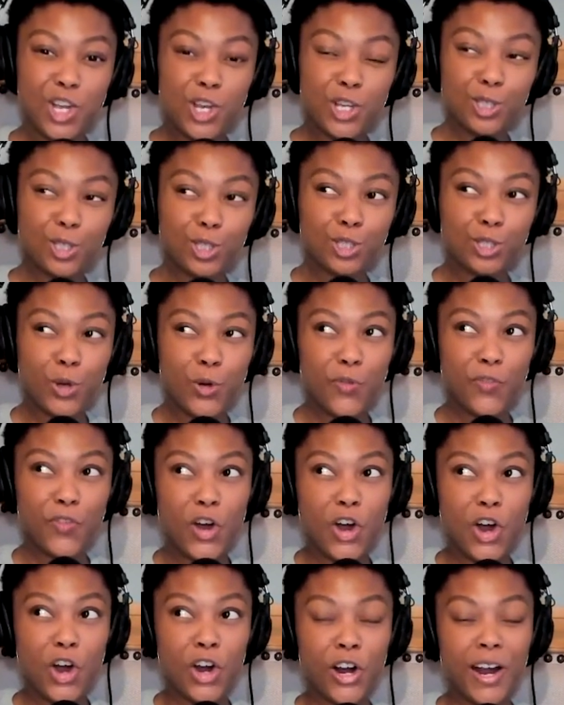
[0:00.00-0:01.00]
So
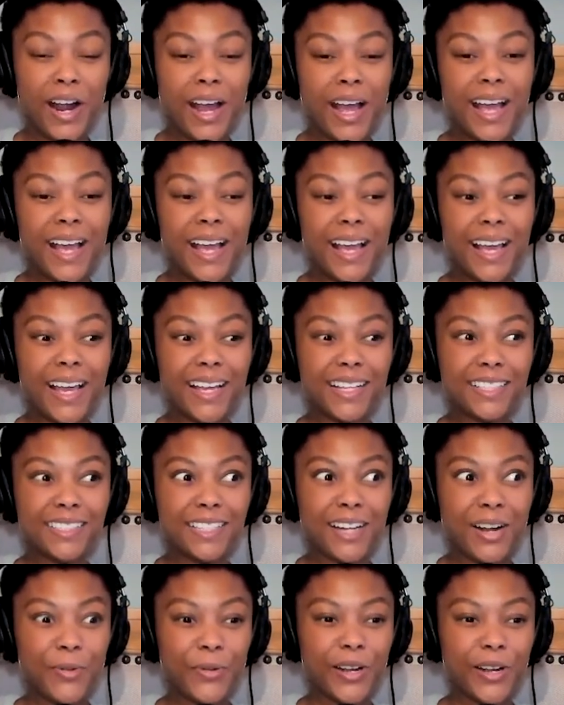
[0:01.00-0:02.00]
far, it's
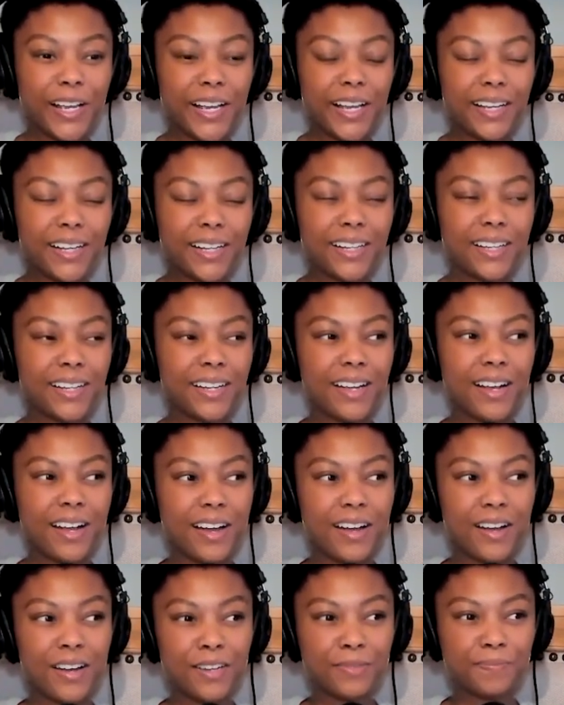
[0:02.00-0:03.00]
not working.
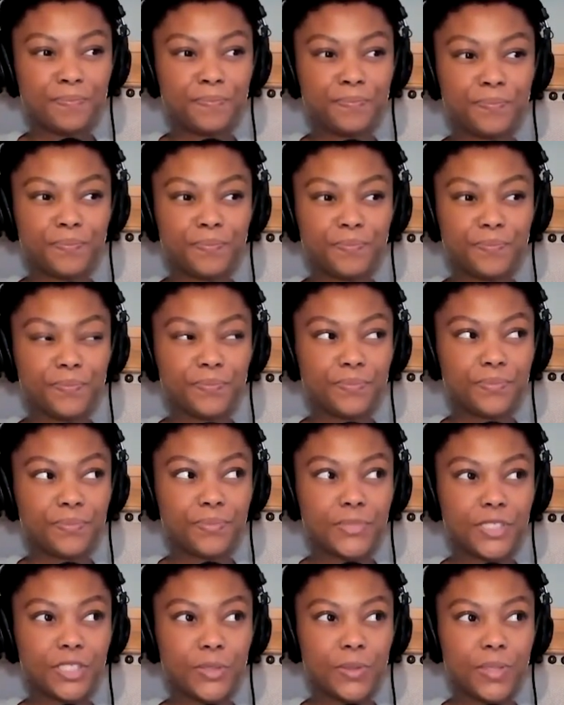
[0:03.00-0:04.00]

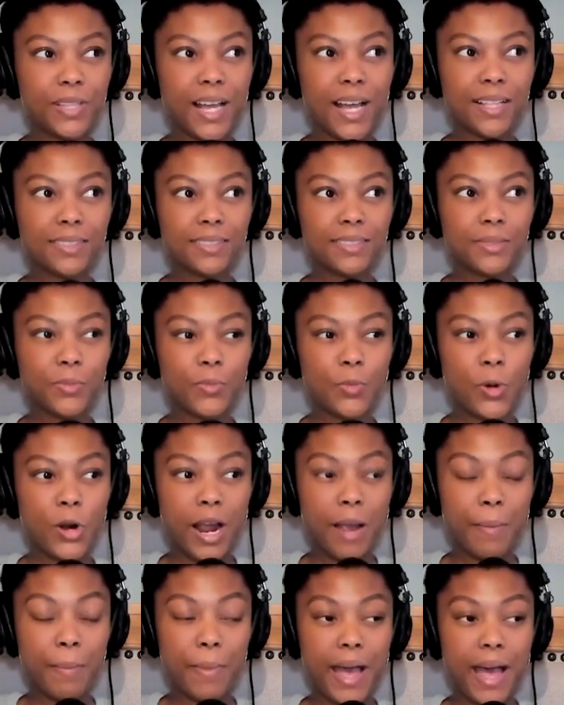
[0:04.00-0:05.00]
So that's
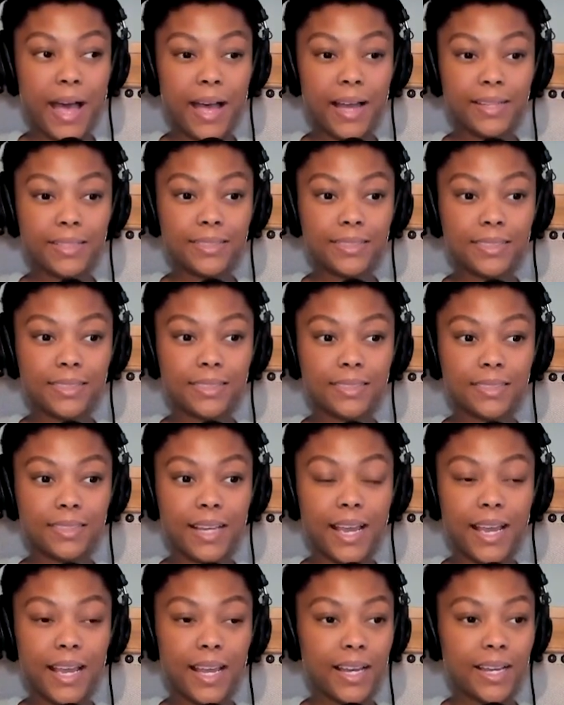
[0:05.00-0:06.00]
where I'm at.
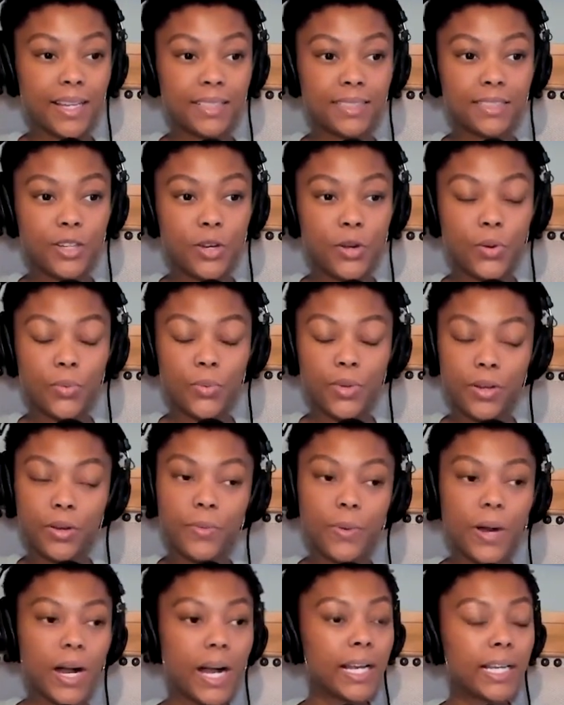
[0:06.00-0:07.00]
And
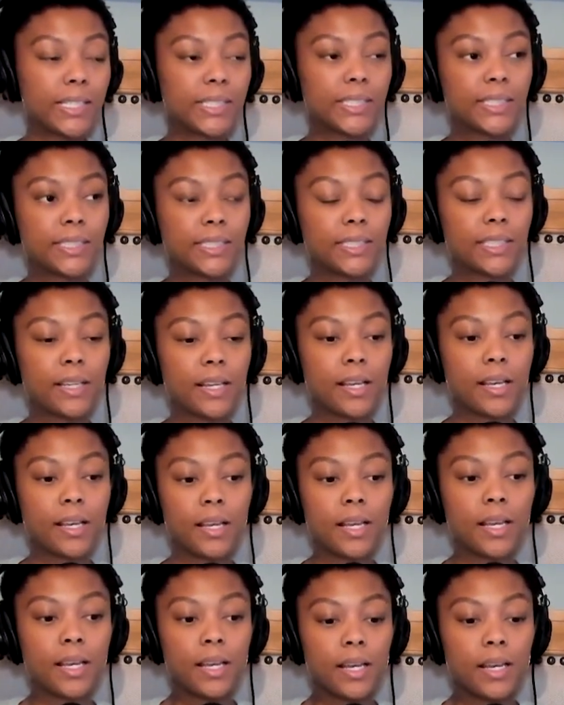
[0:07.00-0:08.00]
career-wise,
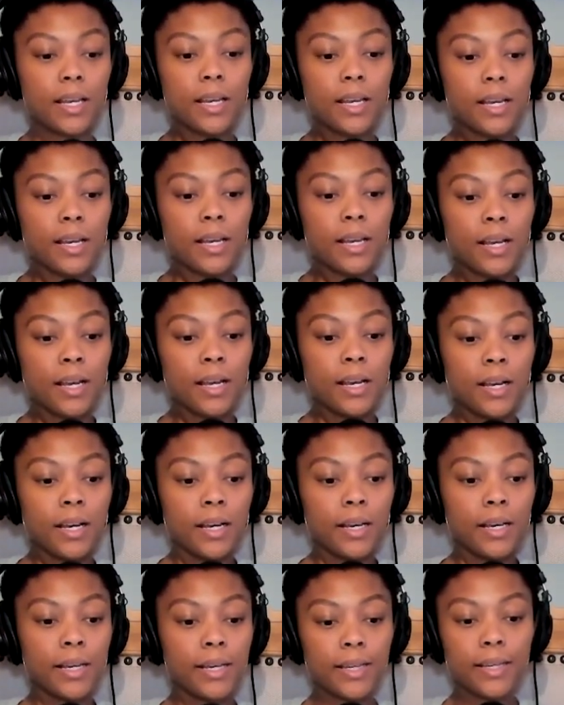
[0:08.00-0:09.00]

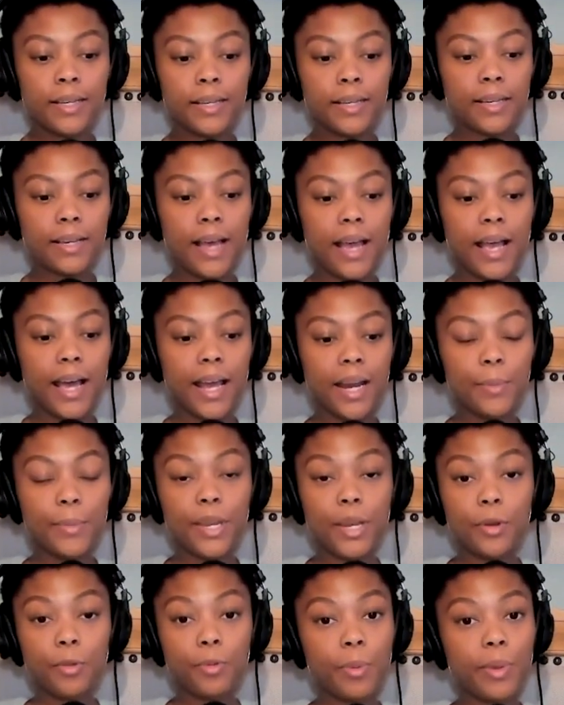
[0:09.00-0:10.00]
I had a
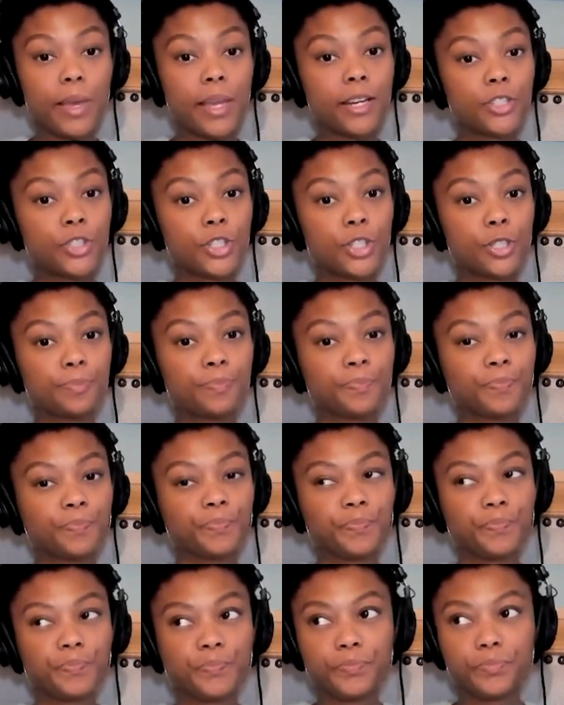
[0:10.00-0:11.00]
meeting with my manager
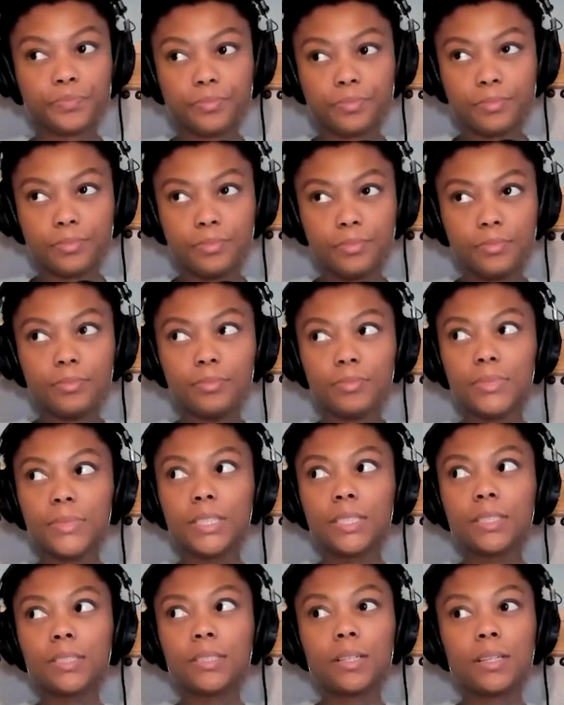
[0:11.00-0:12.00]

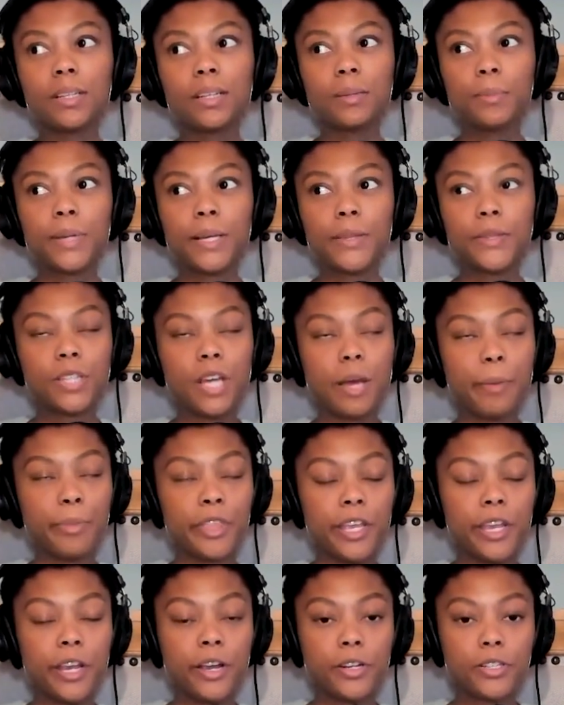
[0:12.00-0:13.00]
at the top of
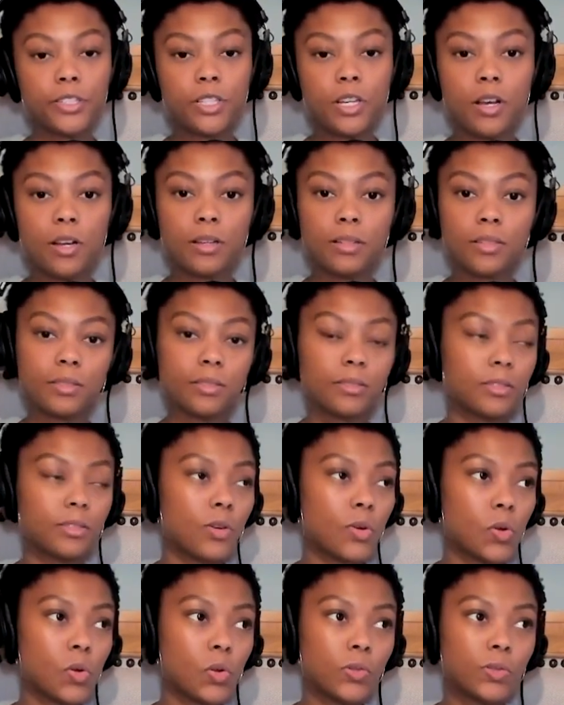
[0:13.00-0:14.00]
the year to talk
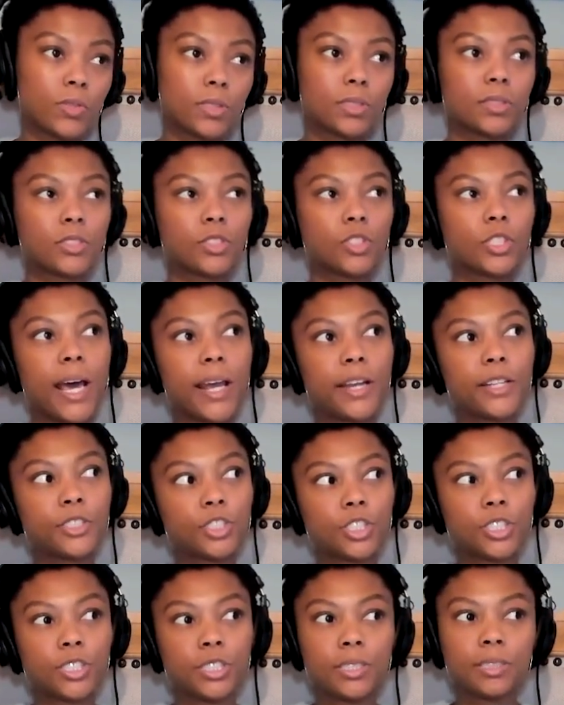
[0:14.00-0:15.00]
goals and
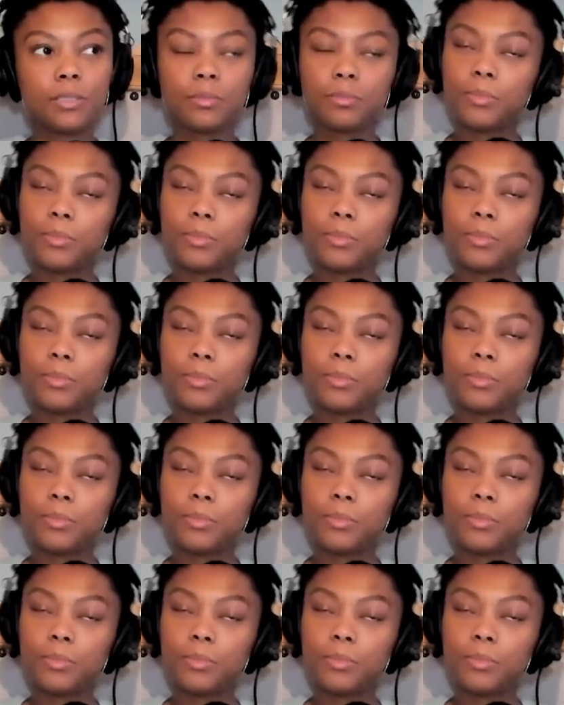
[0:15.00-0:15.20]
strategy and